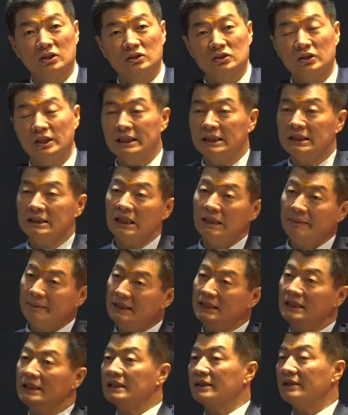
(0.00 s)
So each time
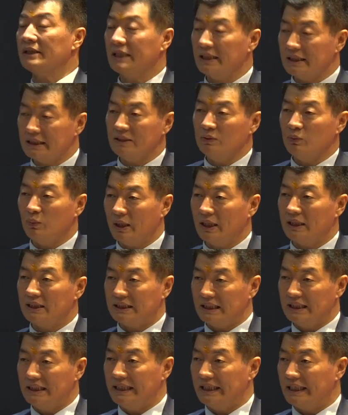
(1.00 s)
Indian cricket team
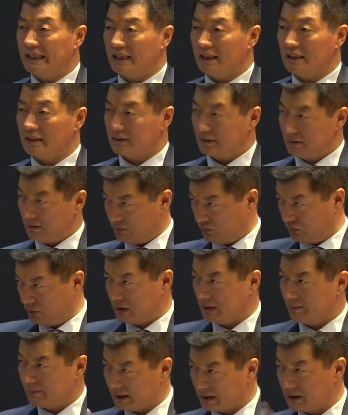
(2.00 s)
wears India,
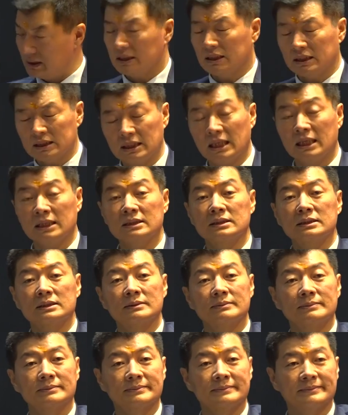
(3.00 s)
40% is us.